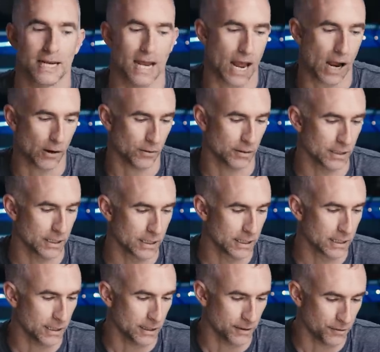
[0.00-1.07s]
Now,
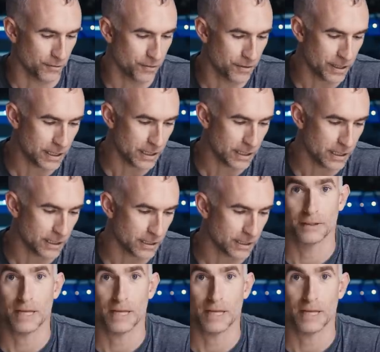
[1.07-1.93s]
the